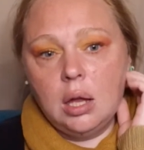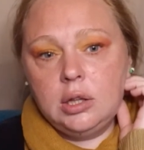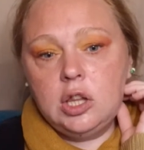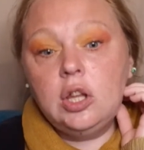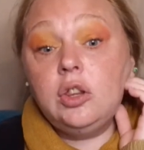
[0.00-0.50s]

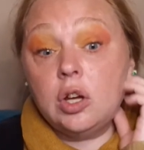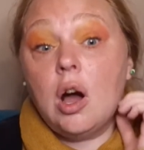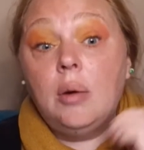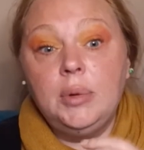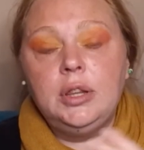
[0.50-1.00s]
The
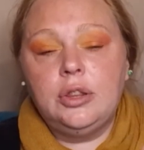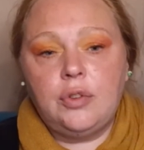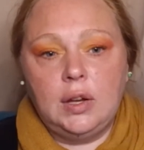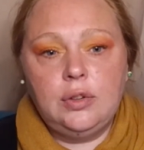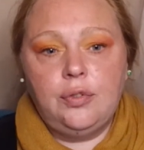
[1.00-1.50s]
common
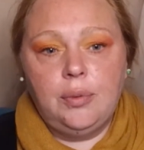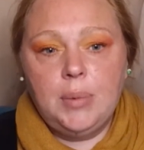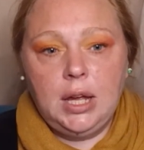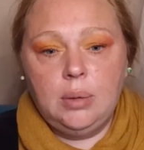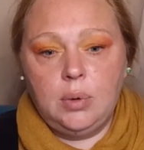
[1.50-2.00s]
threads for
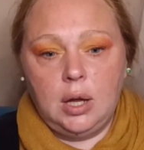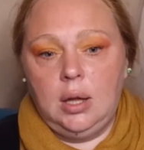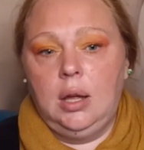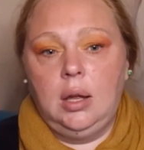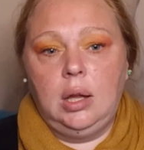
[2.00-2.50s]
me
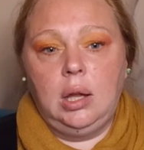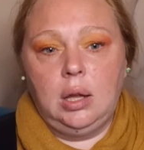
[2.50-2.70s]
were,